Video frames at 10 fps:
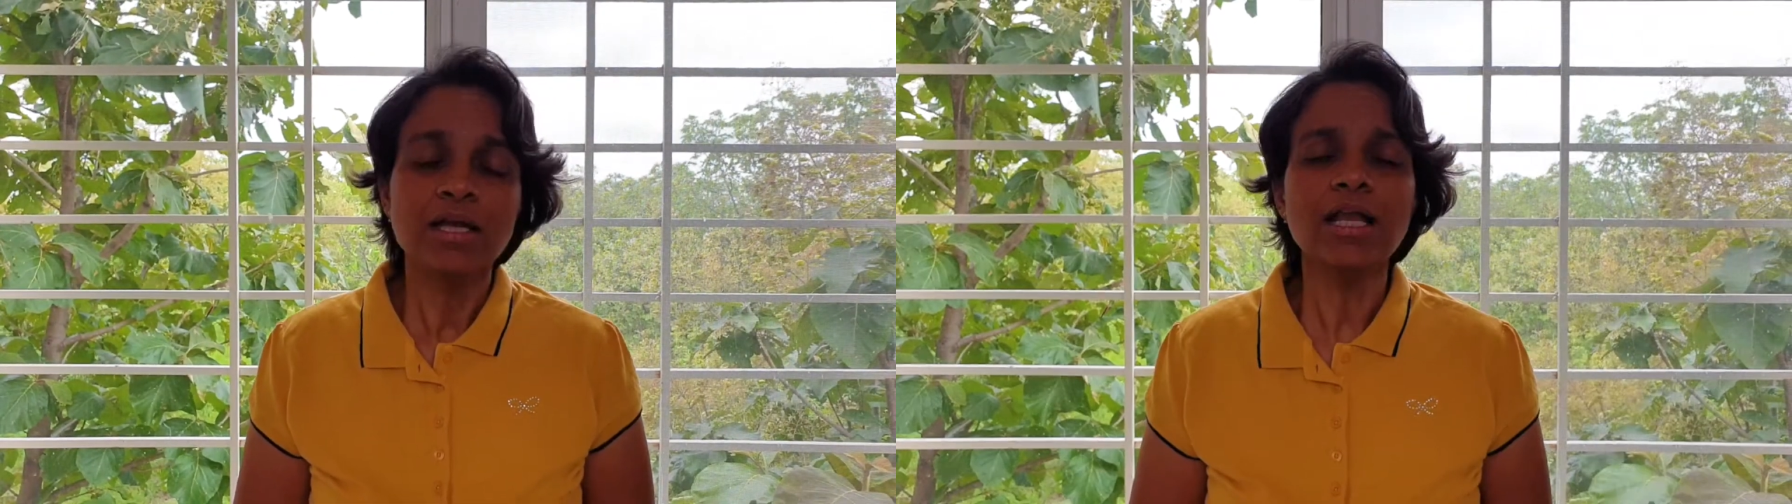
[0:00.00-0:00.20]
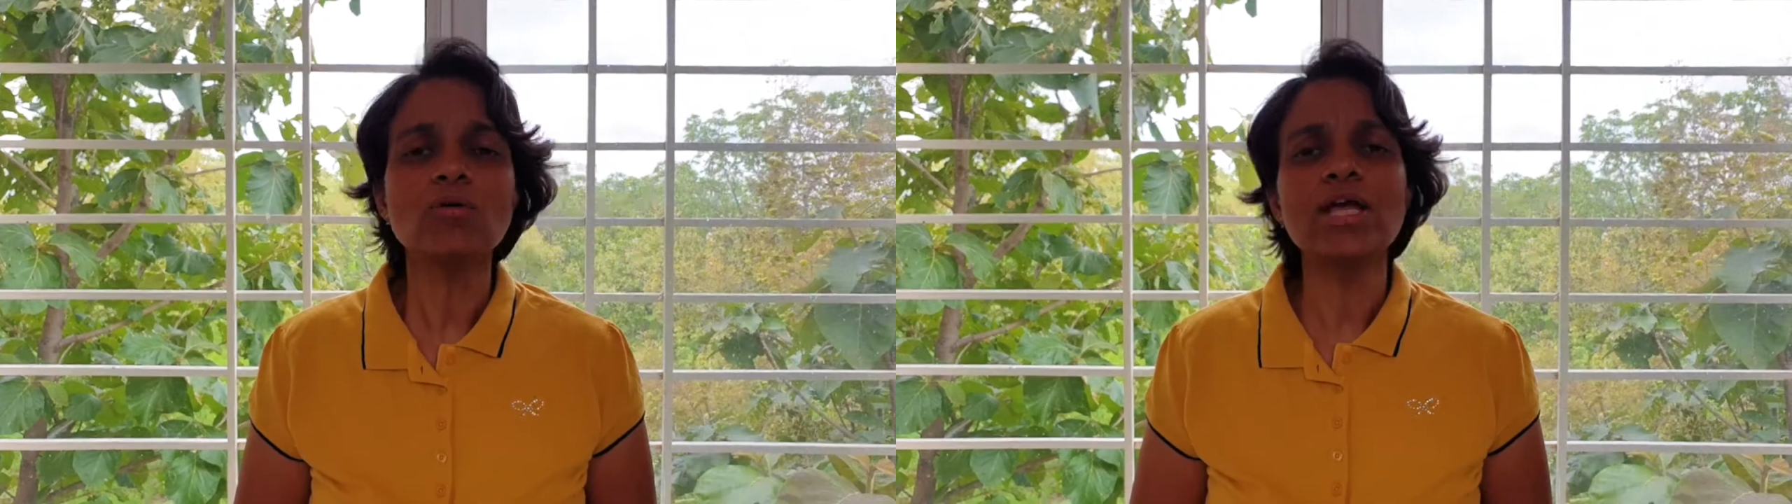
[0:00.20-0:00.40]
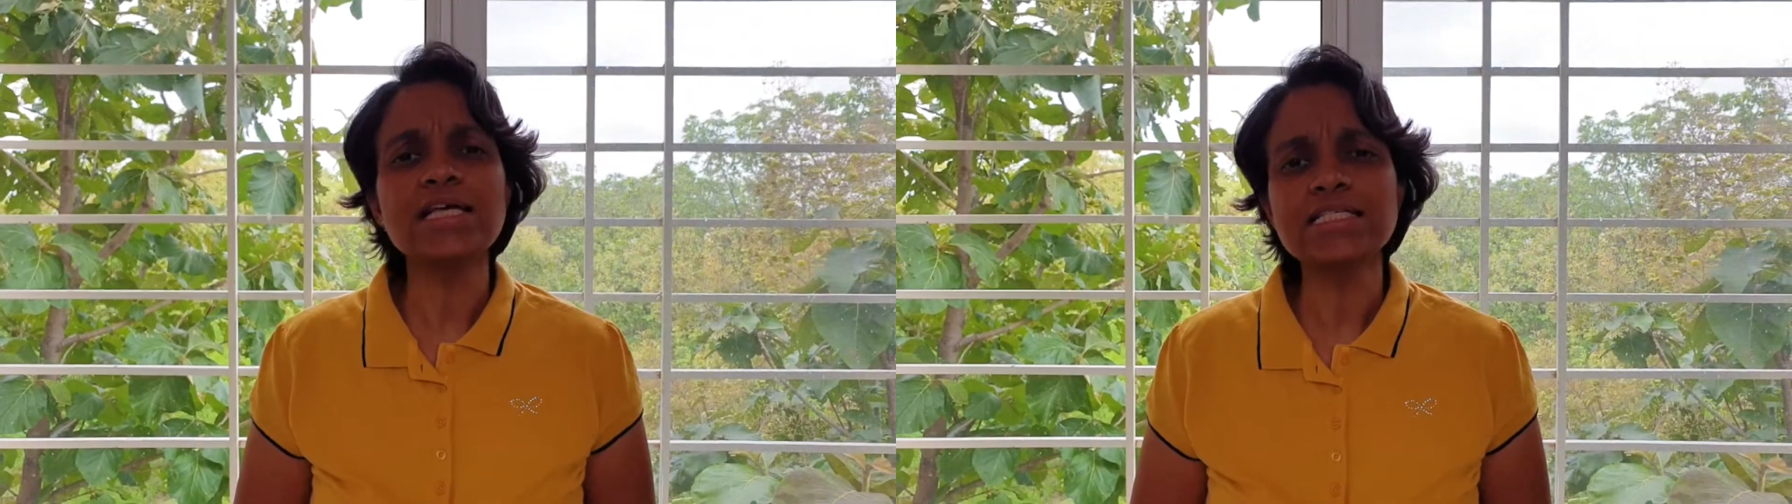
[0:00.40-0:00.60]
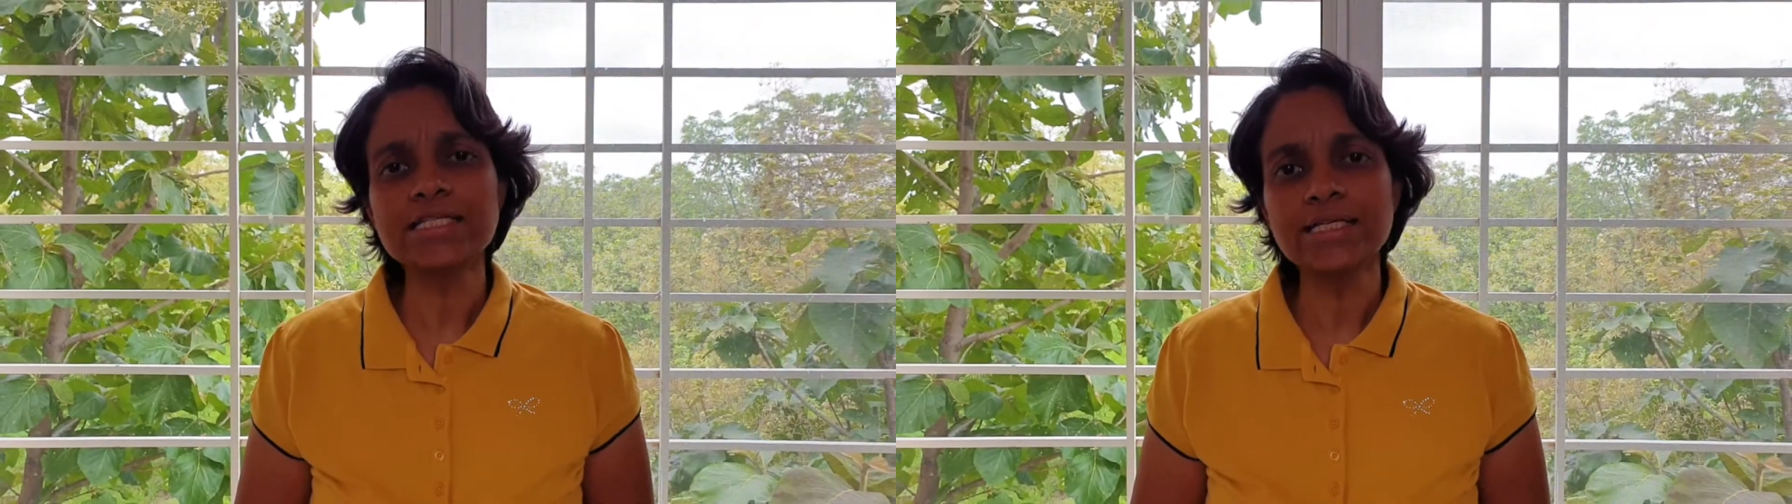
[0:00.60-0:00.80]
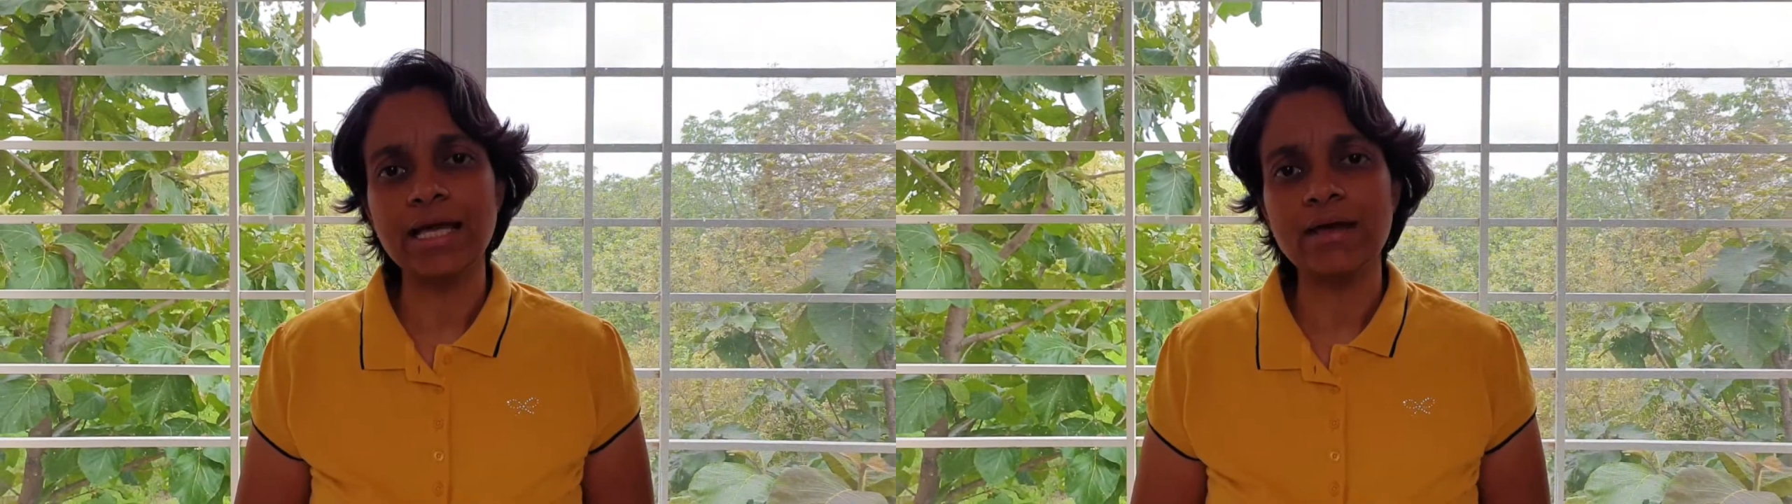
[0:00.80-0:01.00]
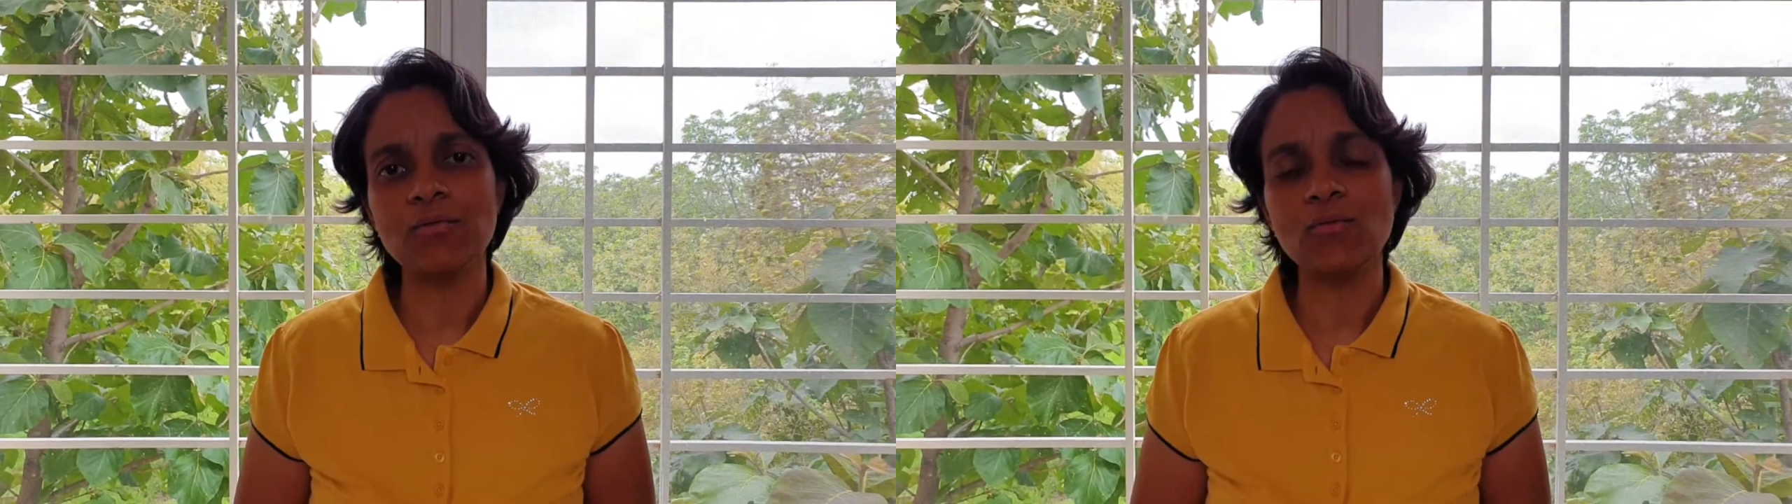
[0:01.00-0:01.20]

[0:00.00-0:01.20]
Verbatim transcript: Now yesterday